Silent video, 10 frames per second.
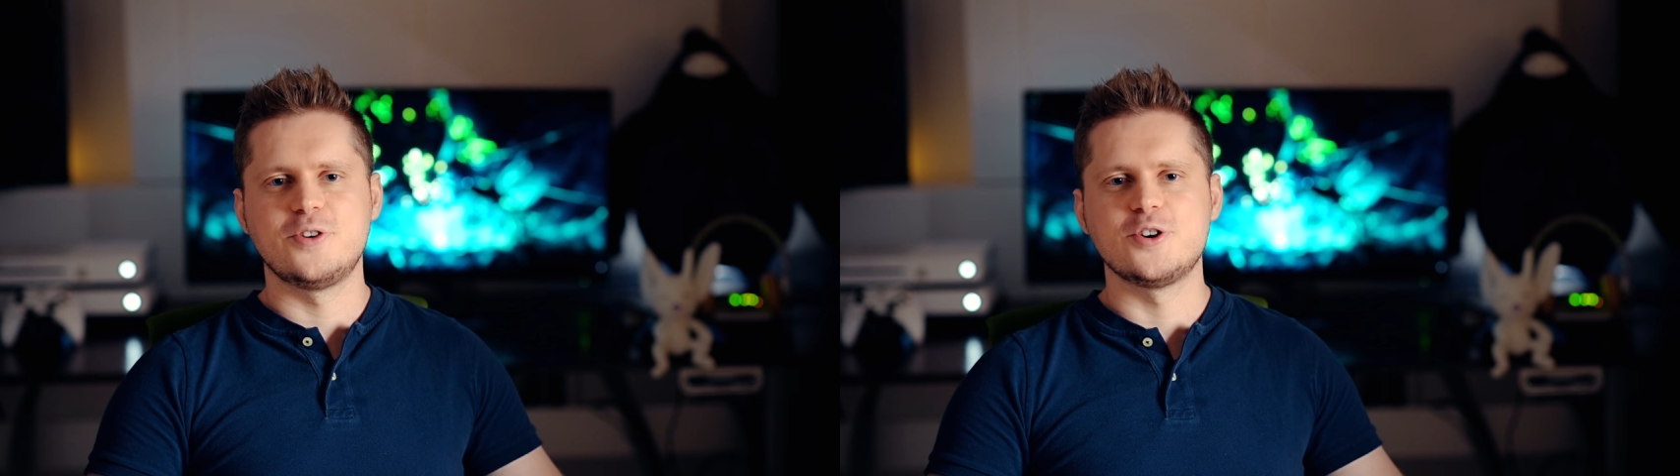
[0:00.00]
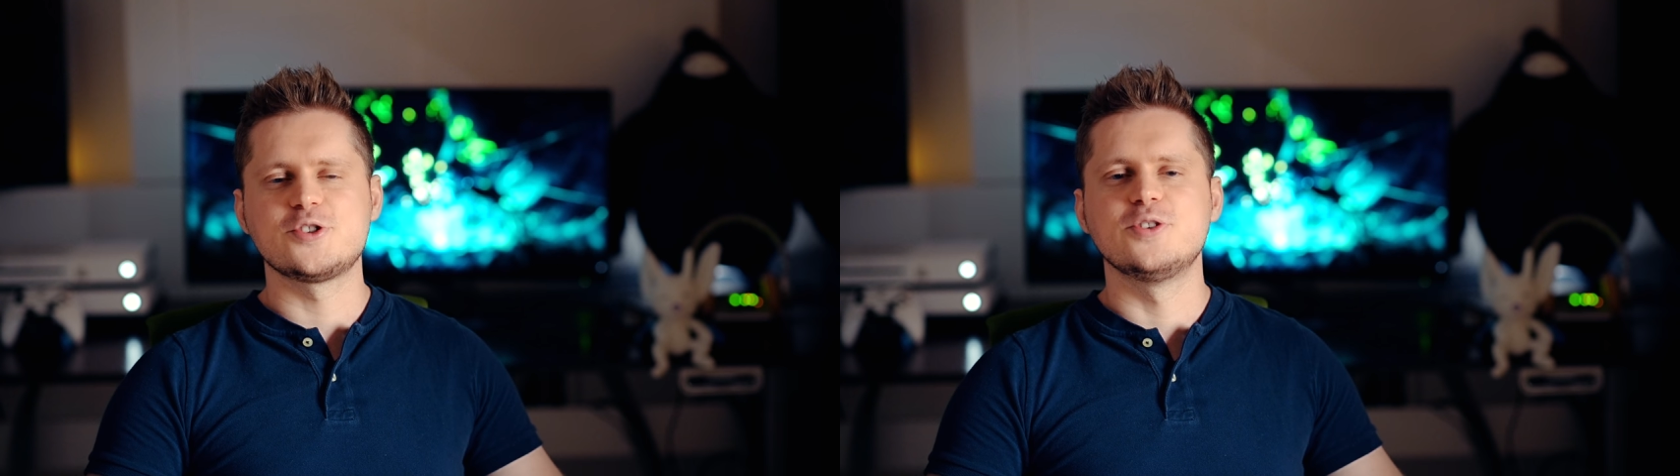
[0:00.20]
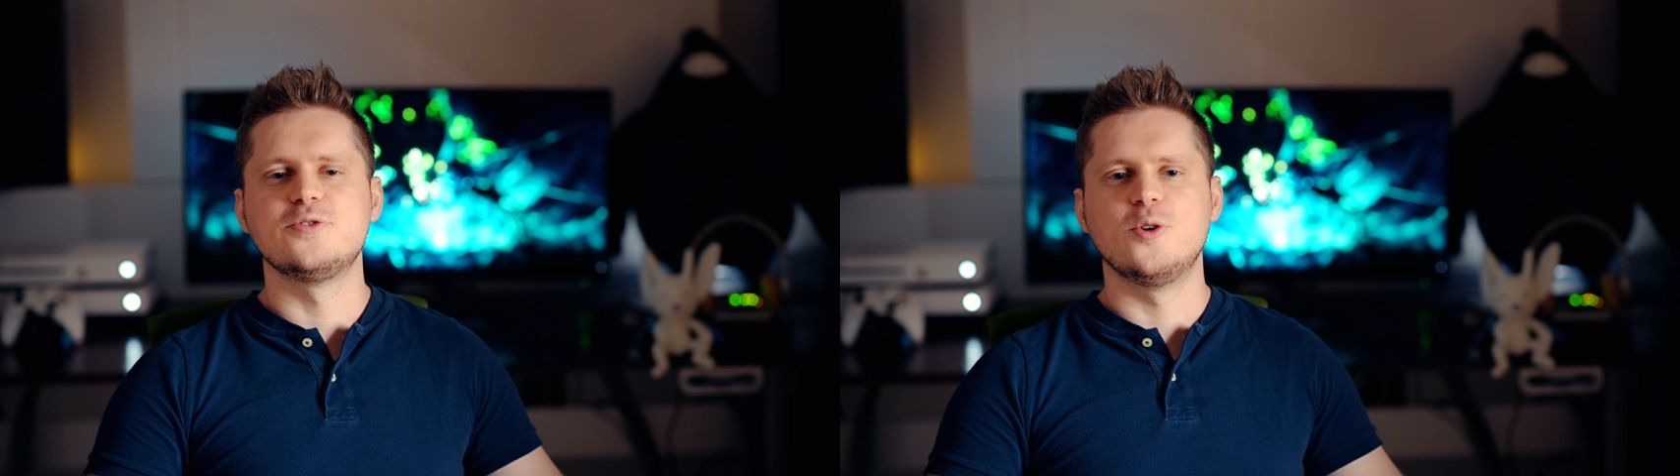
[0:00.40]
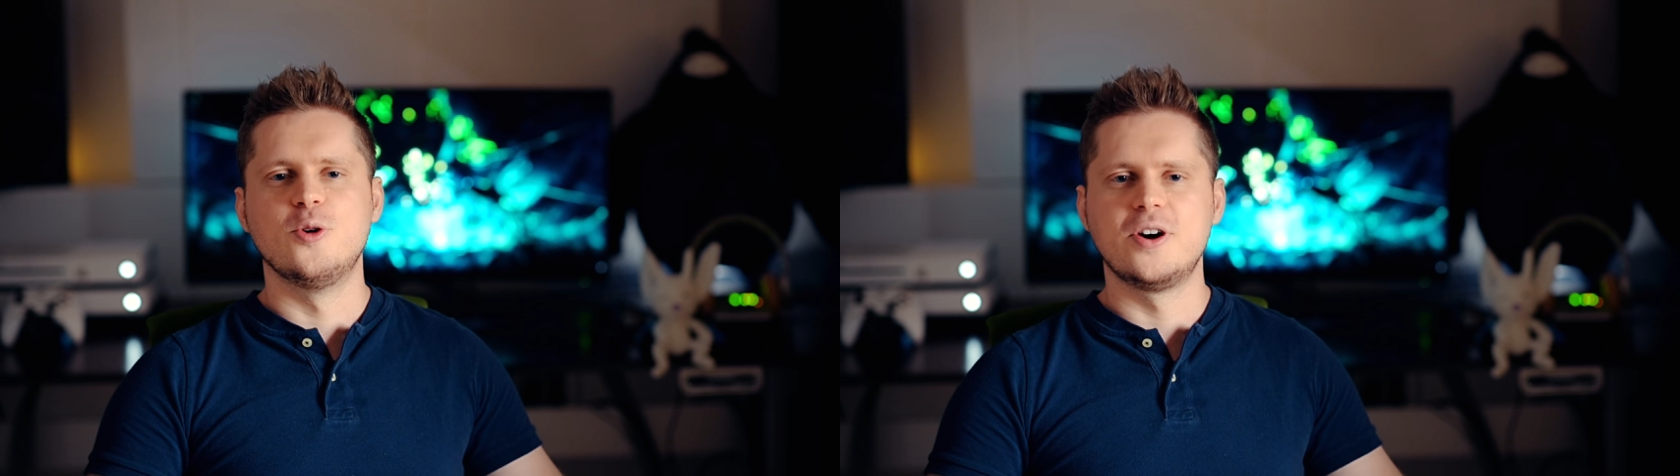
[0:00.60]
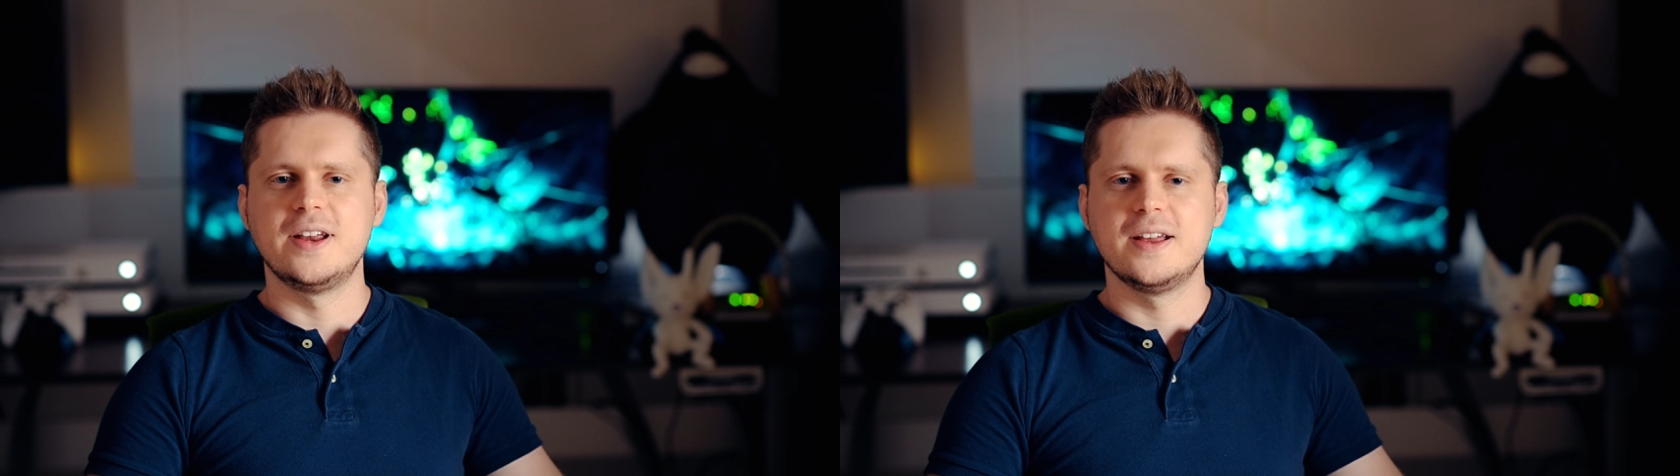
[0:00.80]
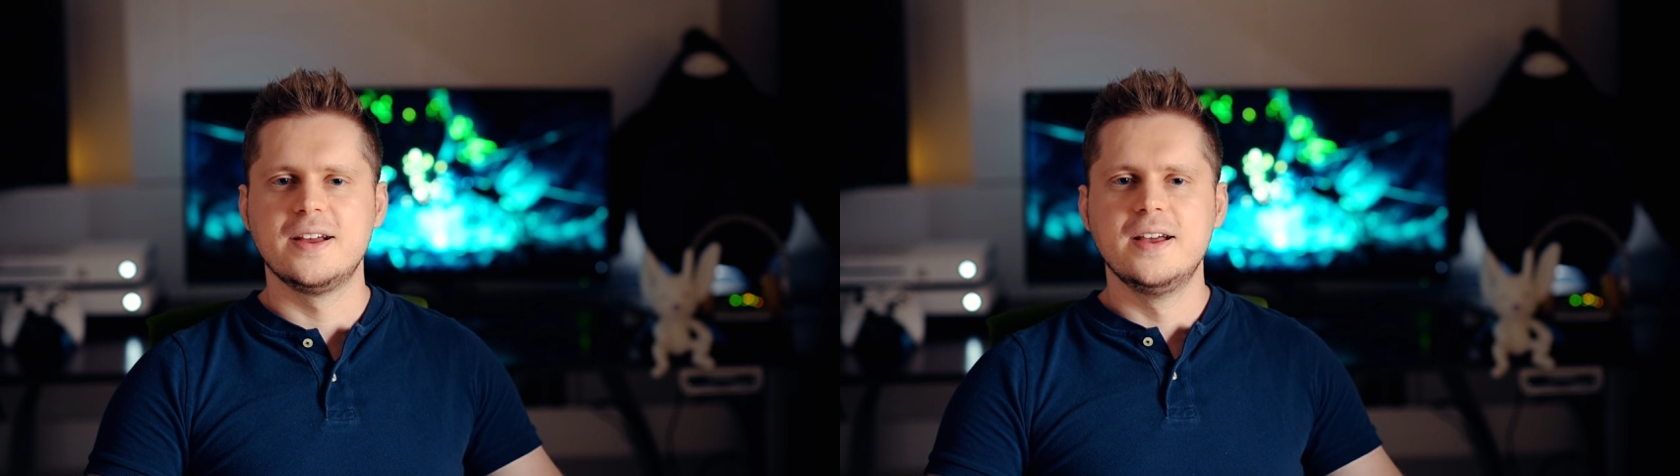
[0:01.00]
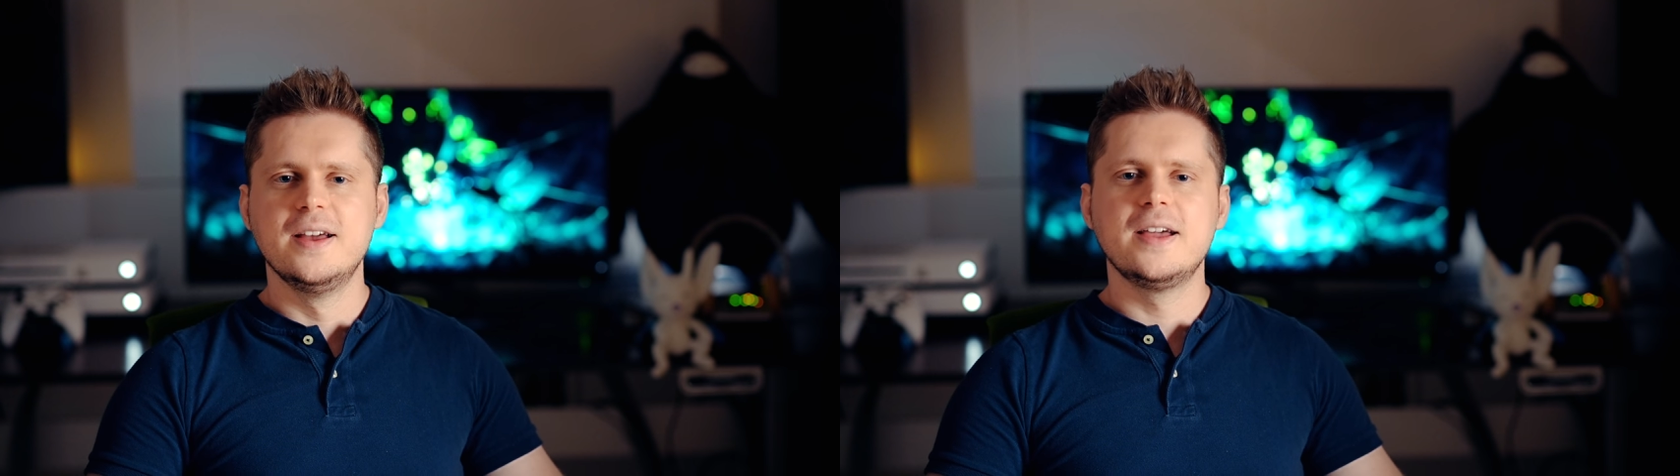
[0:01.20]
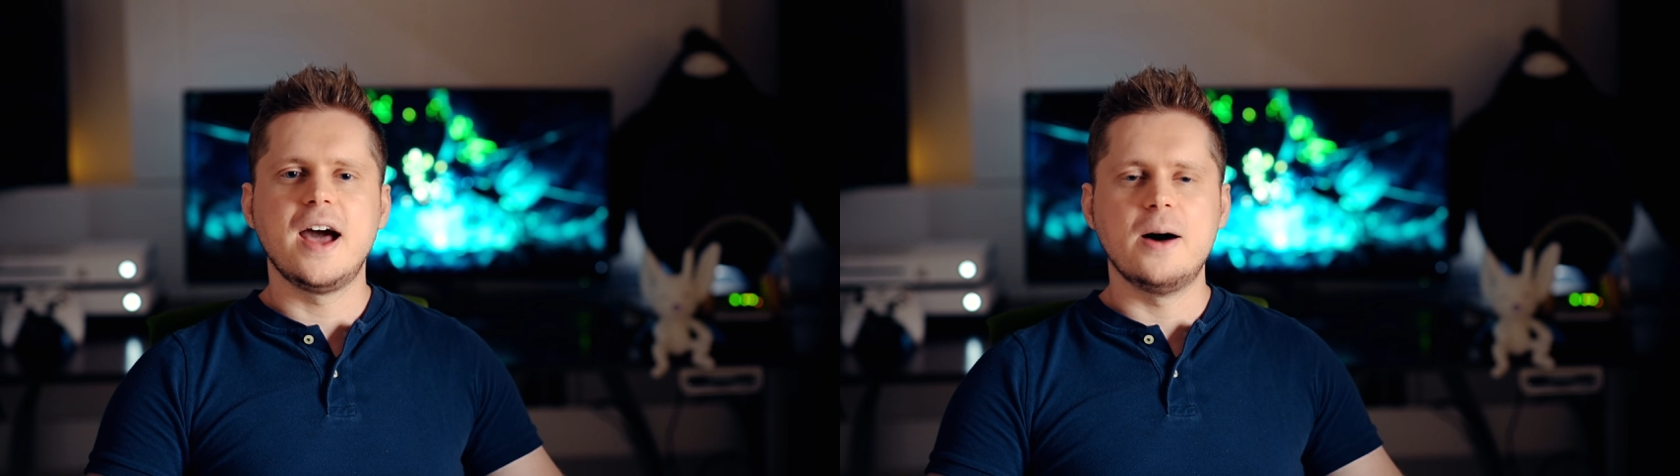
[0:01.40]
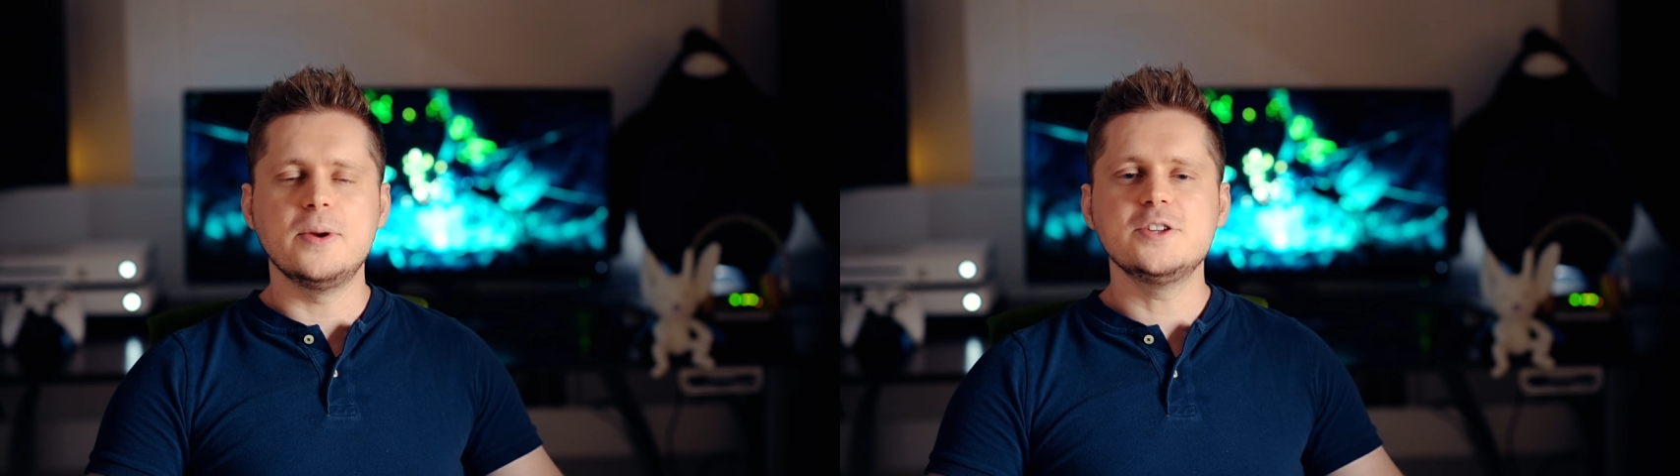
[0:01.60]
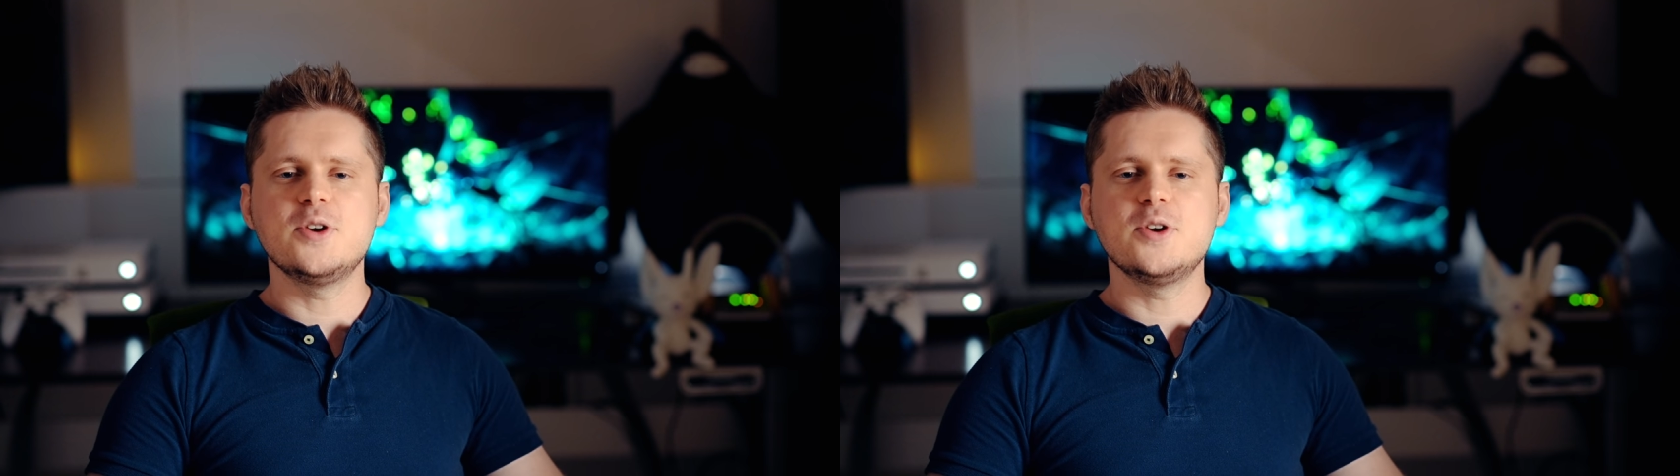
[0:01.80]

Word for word: version of Ori coming